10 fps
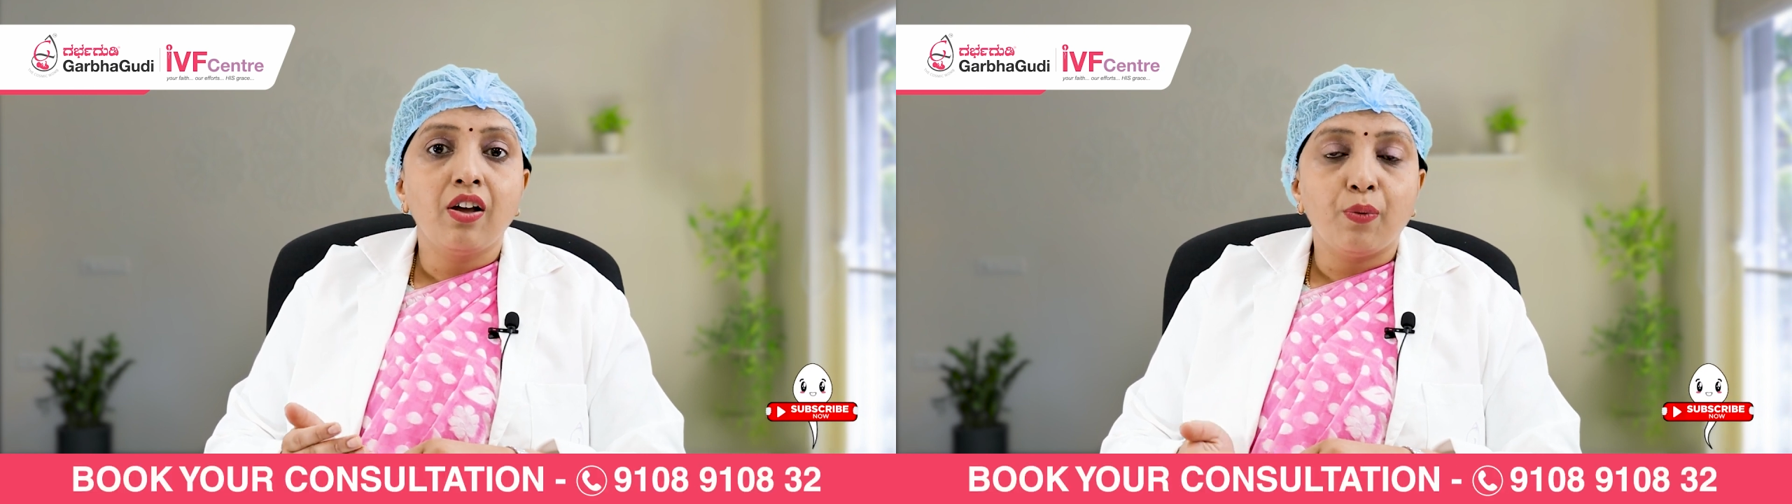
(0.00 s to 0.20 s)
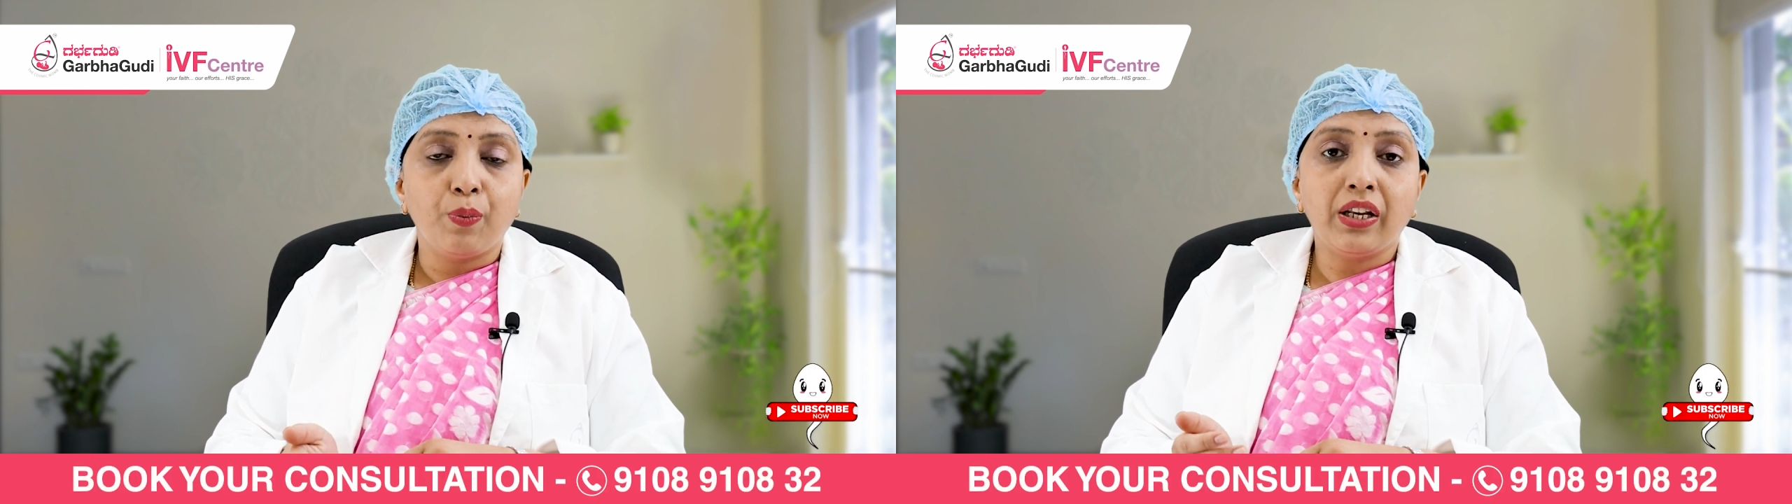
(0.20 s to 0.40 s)

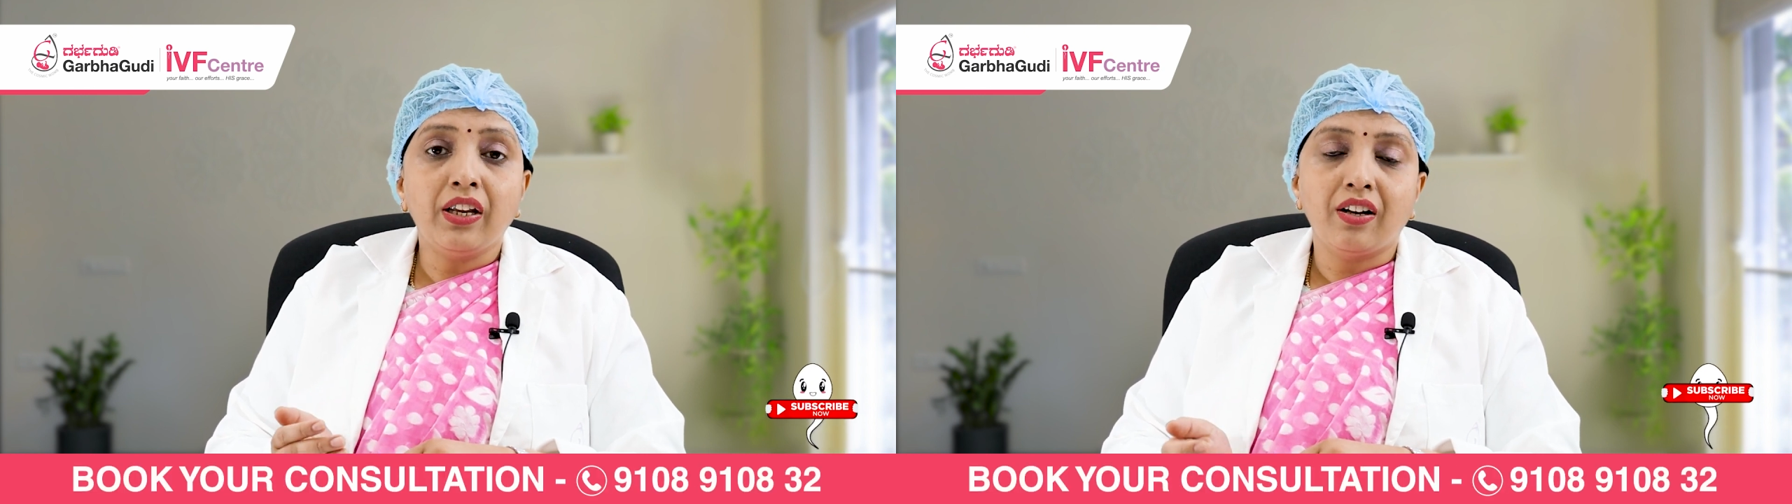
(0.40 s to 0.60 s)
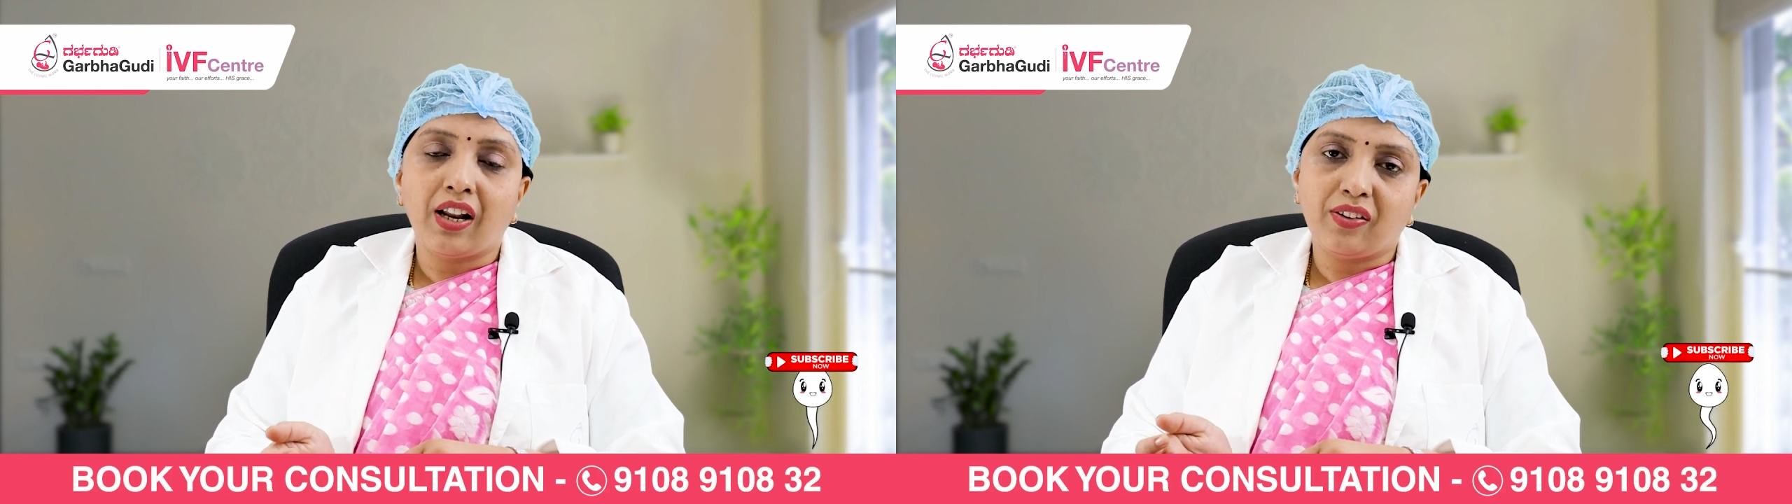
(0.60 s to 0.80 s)

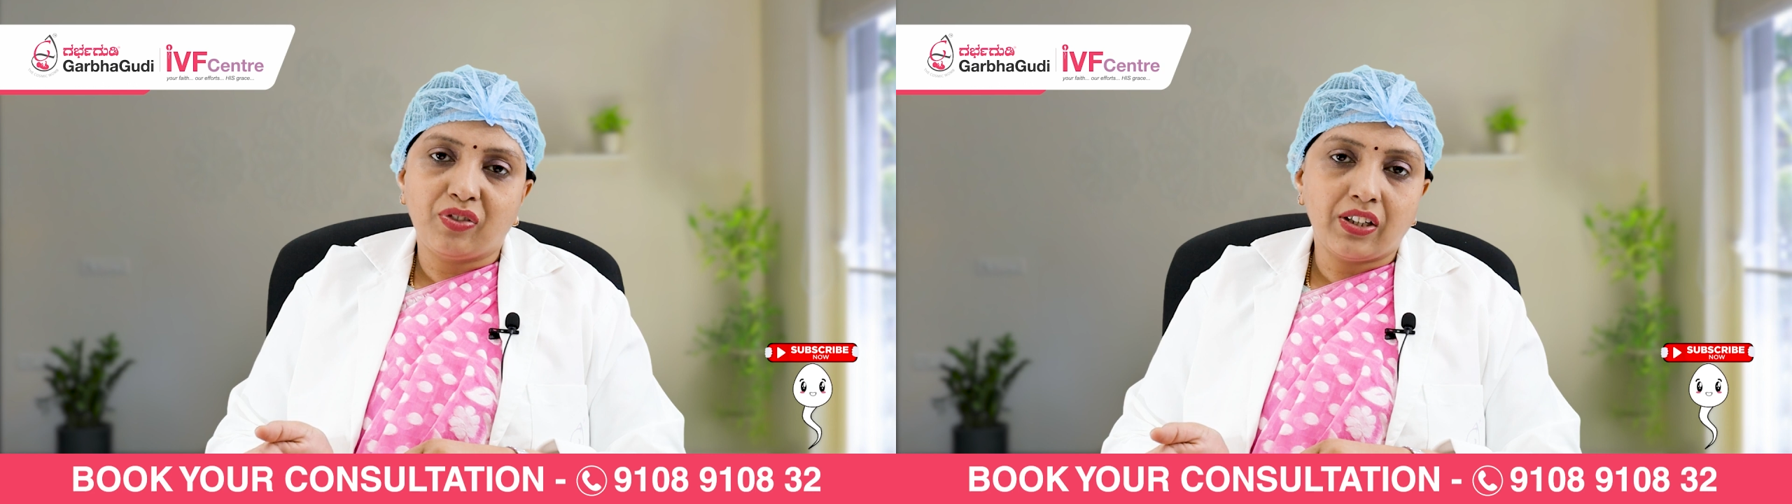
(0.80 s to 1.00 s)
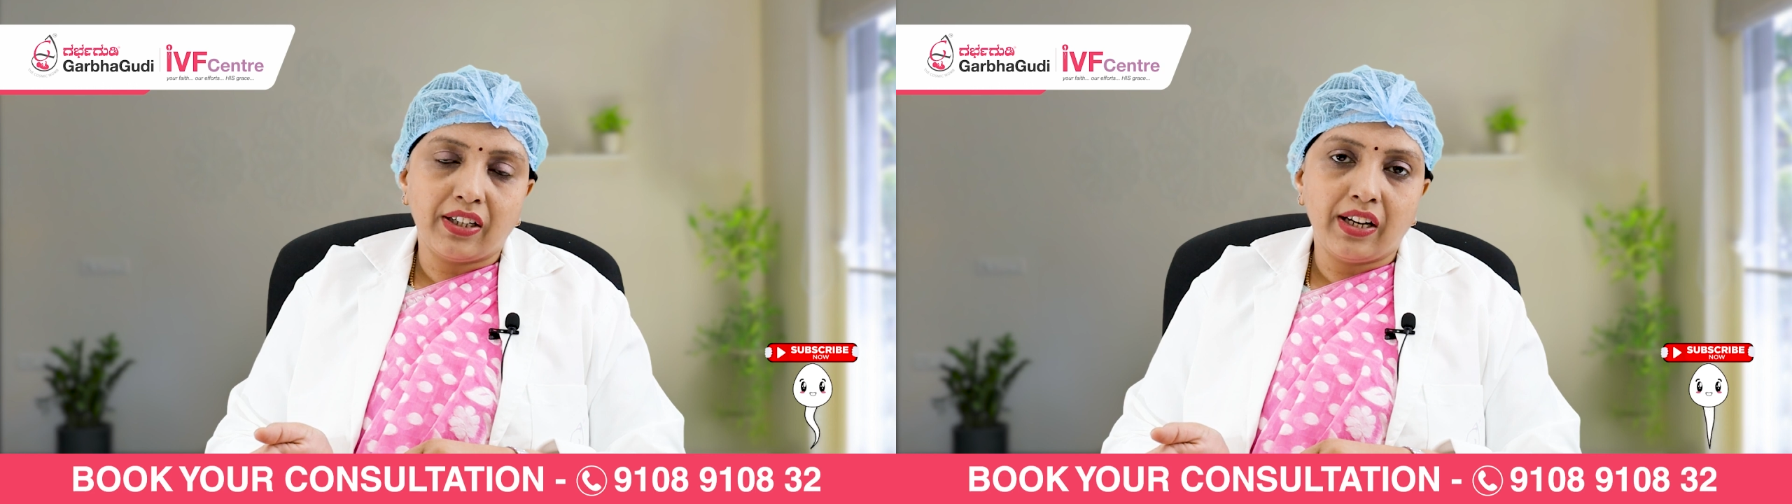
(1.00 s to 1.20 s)
very
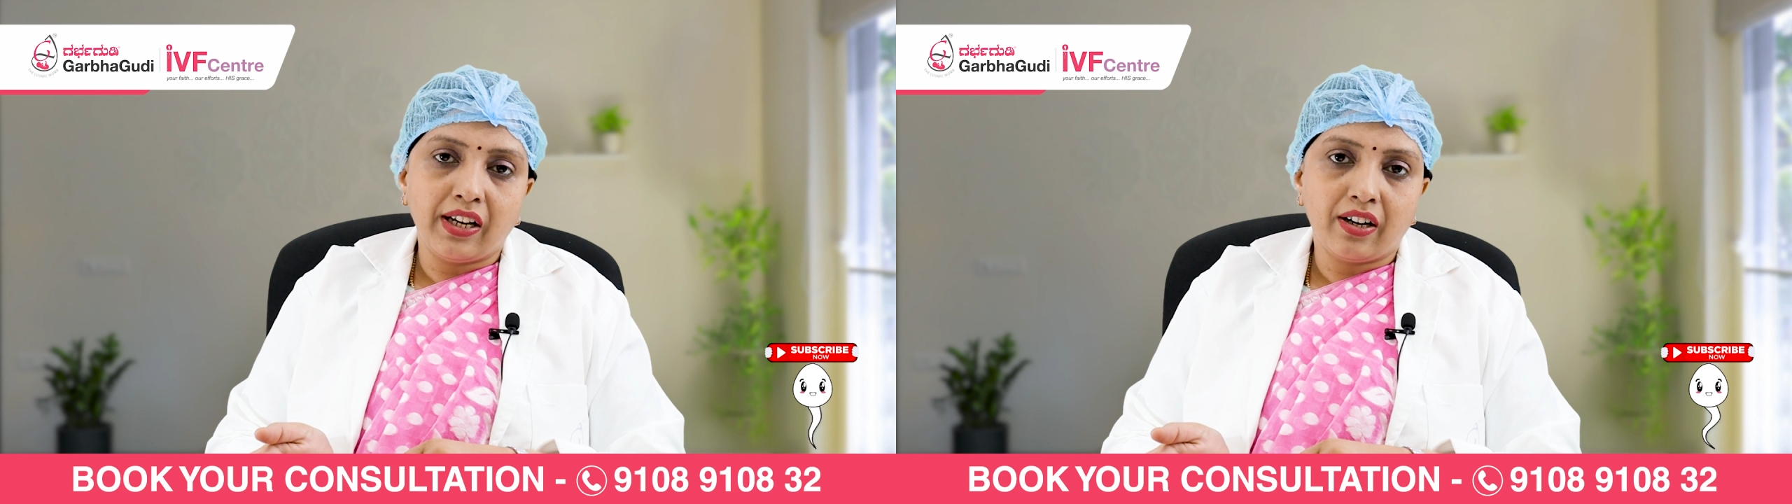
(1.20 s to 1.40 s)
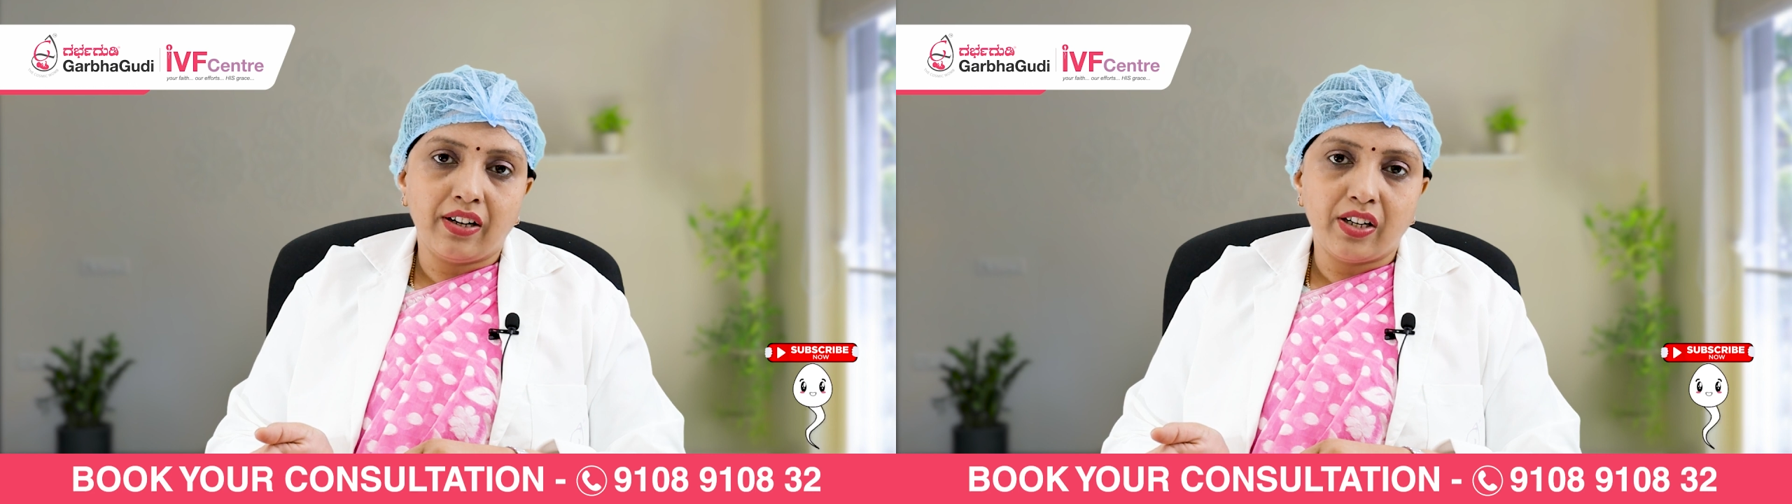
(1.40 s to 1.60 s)

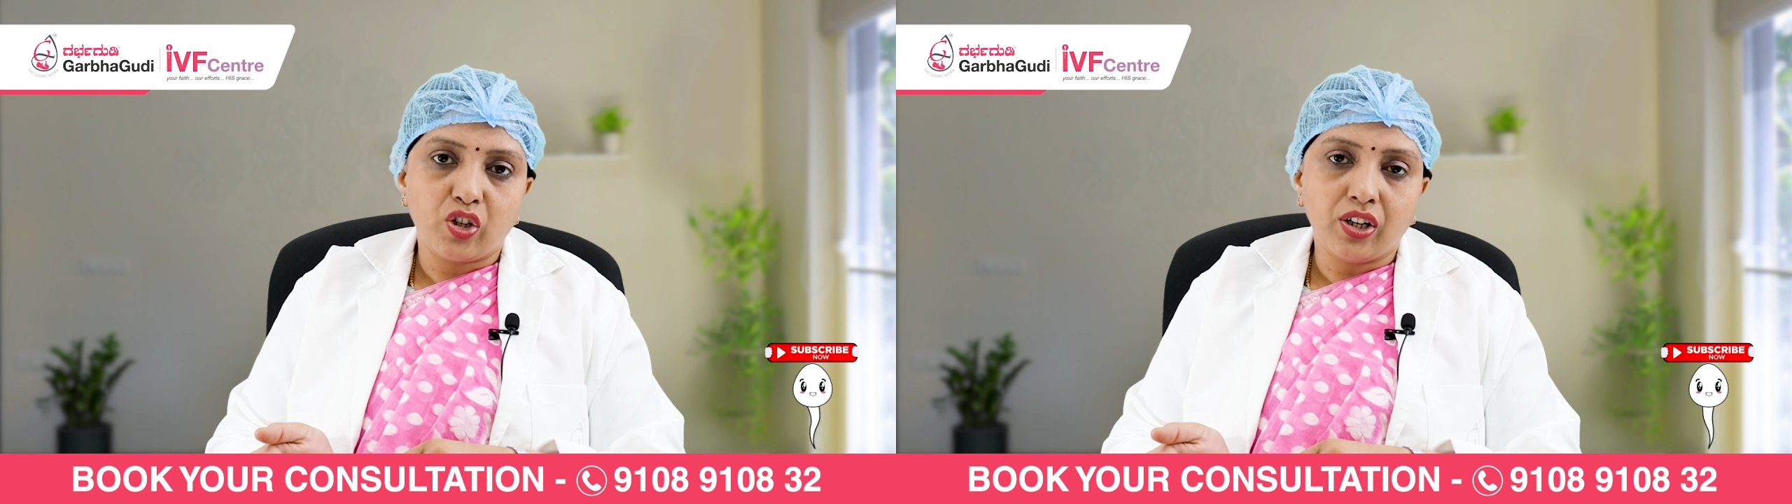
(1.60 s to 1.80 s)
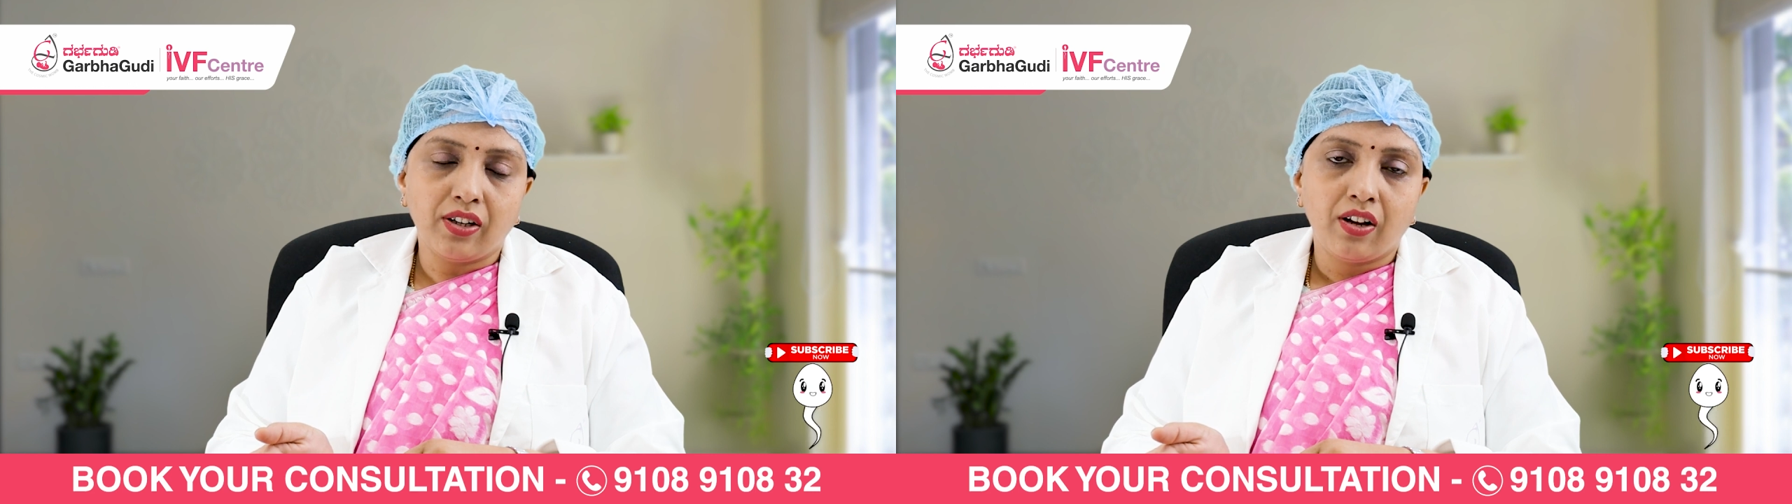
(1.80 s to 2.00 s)
life-threatening
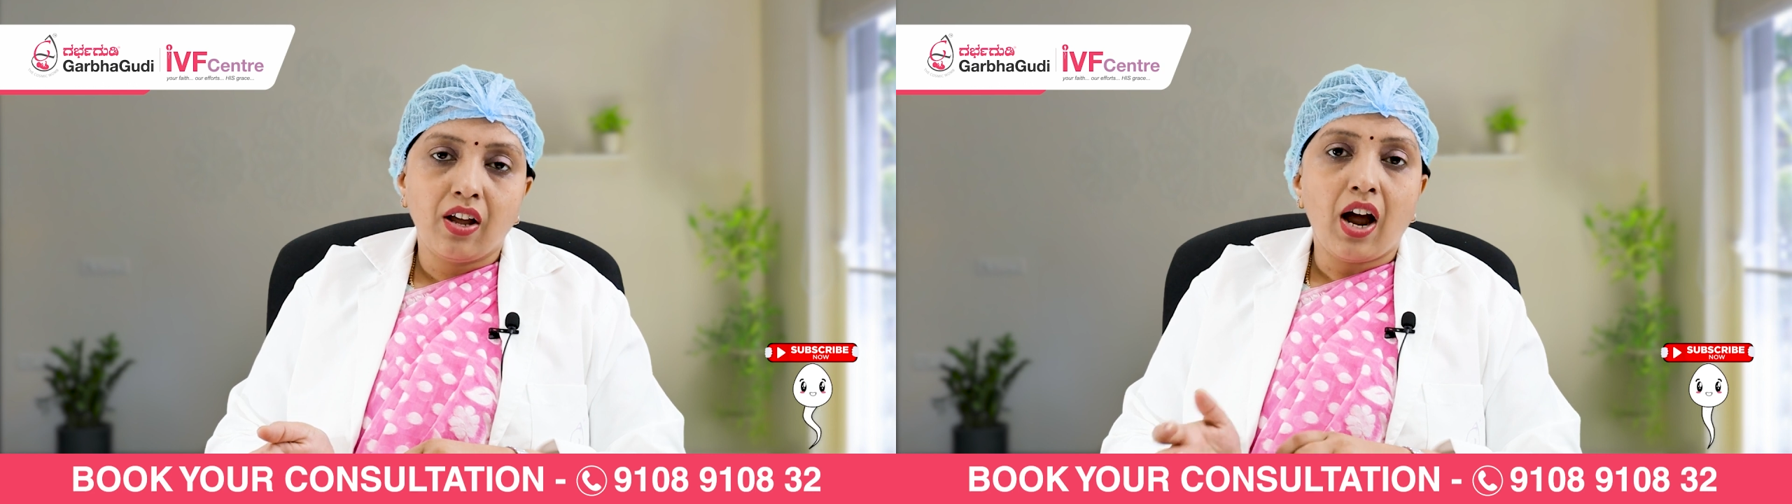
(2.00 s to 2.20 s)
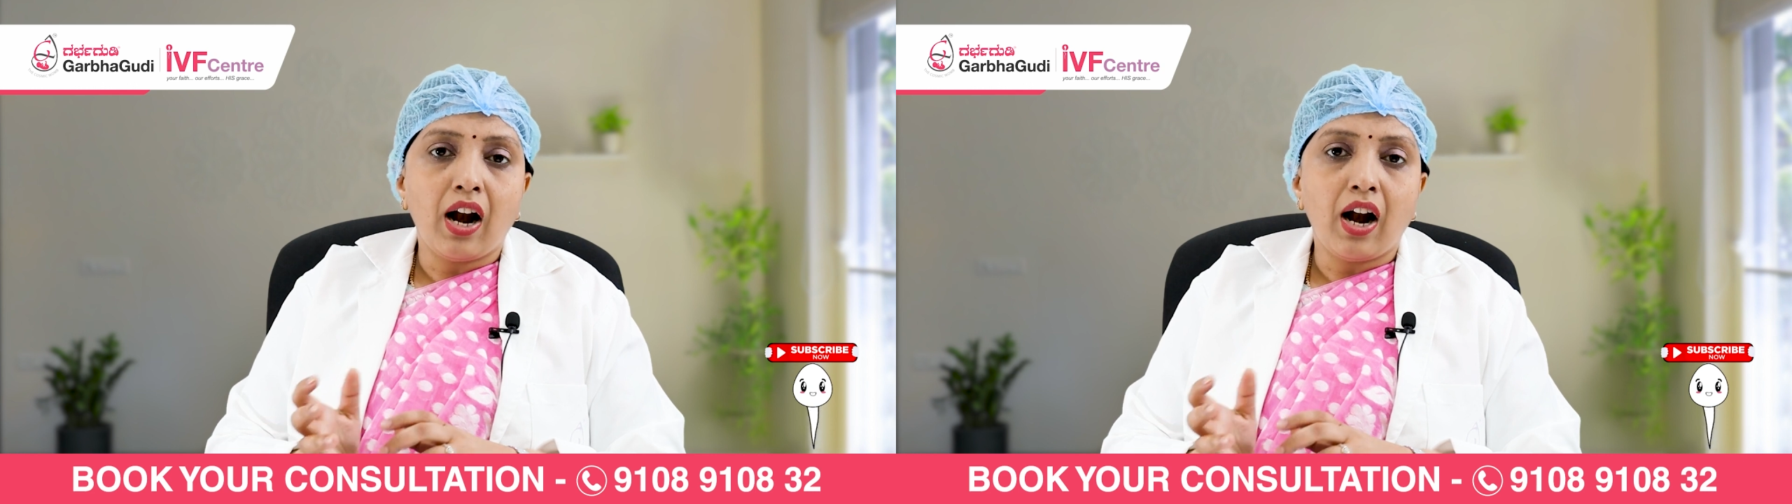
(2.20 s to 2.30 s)
condition,